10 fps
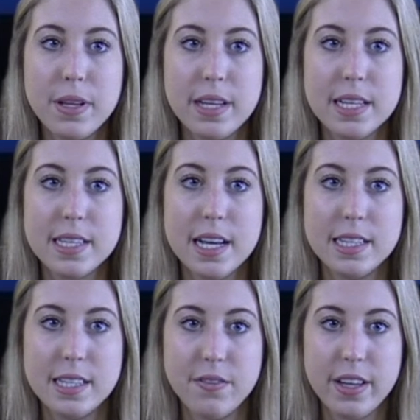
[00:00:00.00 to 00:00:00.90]
police, and
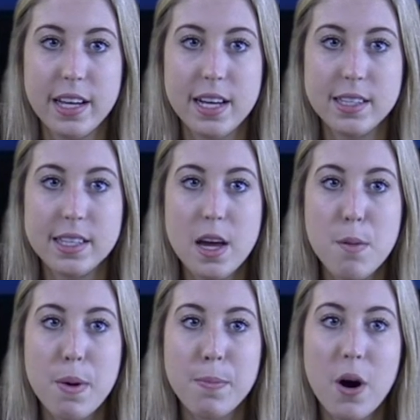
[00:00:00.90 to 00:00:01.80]
civilians.
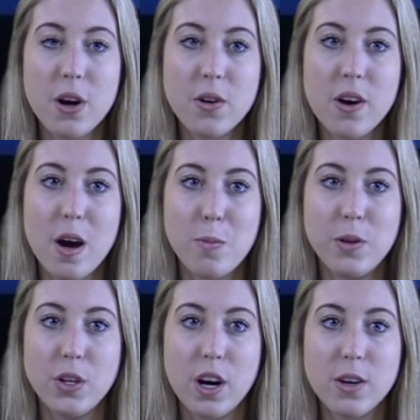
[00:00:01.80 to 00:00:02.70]
But Boko Haram will
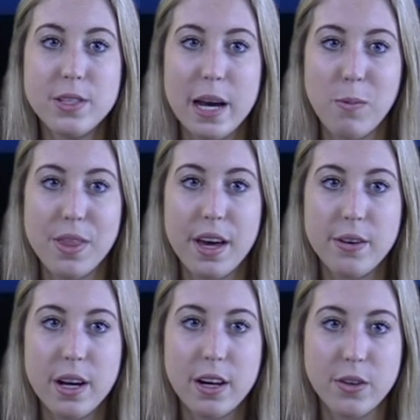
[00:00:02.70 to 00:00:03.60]
not go down
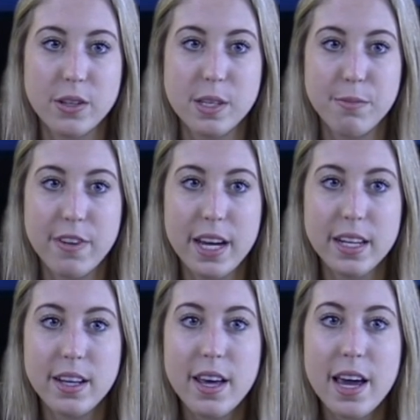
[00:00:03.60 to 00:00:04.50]
without a gruesome fight.
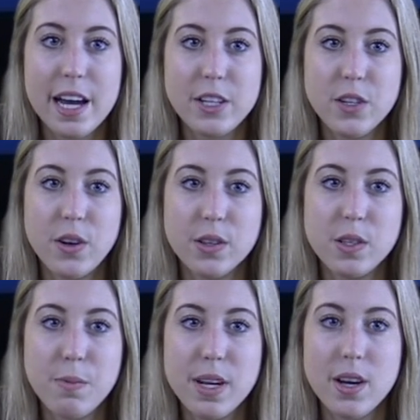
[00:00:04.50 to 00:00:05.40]
It should
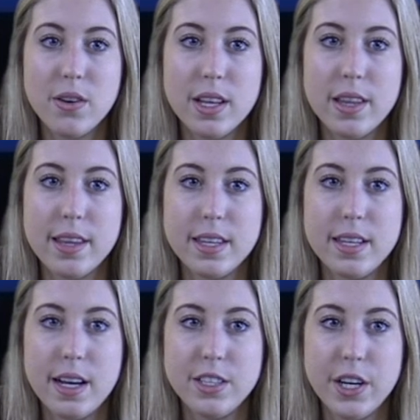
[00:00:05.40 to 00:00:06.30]
also be noted that the
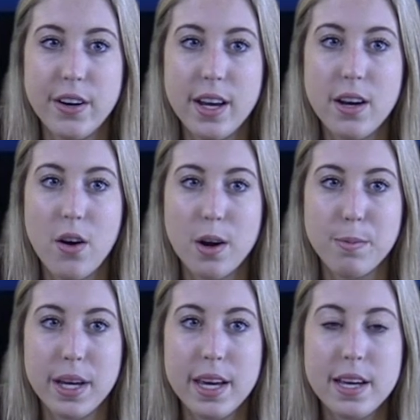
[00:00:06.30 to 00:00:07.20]
Nigerian
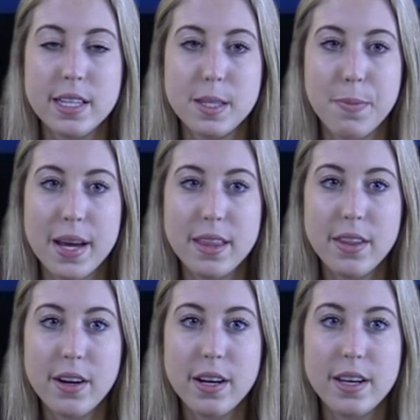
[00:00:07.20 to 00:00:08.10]
army, despite
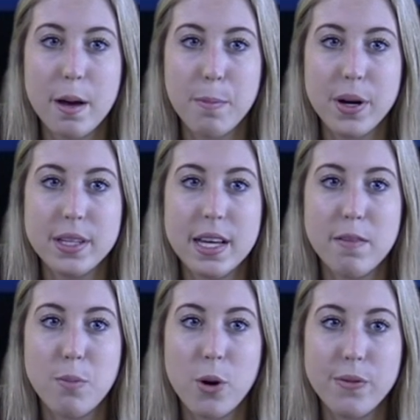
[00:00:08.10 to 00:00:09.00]
their numbers,
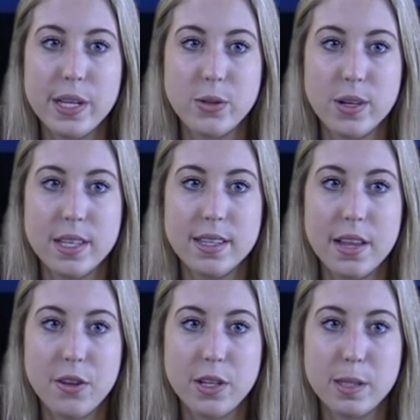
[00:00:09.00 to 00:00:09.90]
have poor resources
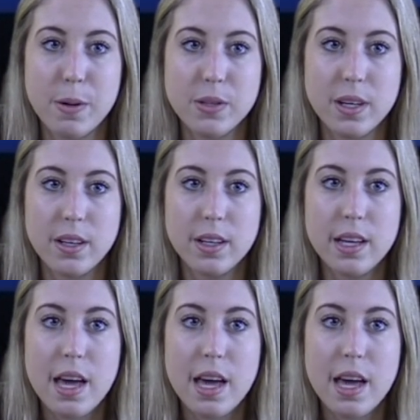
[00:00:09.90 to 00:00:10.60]
at their disposal.